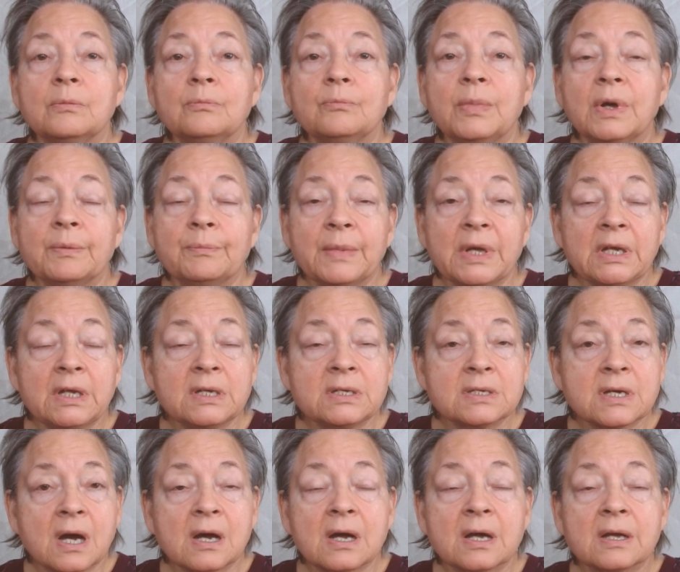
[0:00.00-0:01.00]
But many
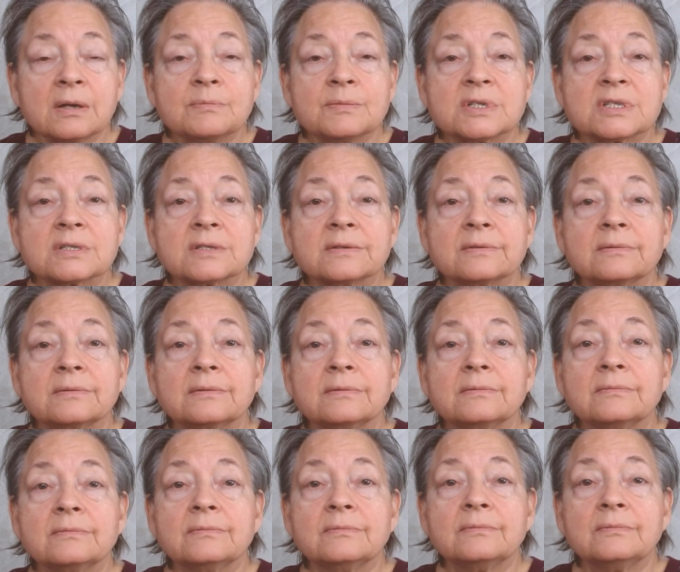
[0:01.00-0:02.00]
times,
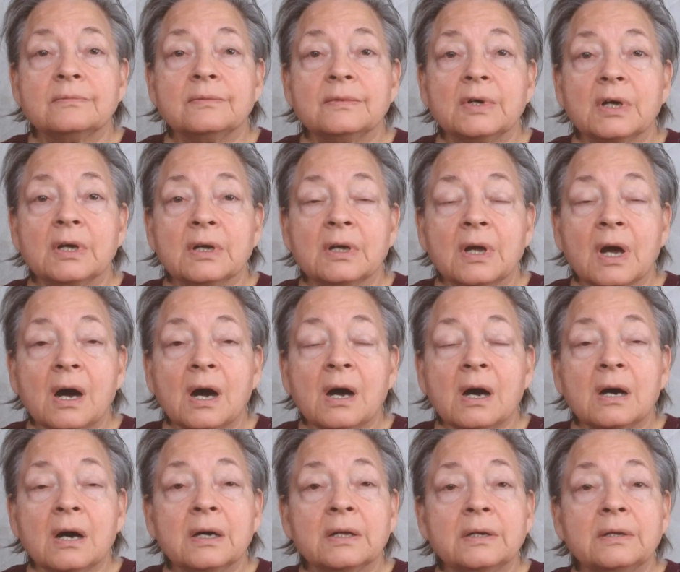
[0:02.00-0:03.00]

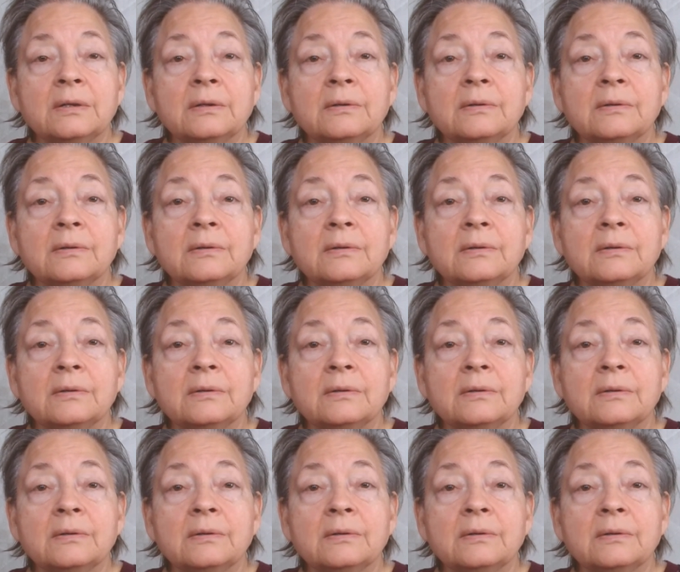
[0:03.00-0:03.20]
God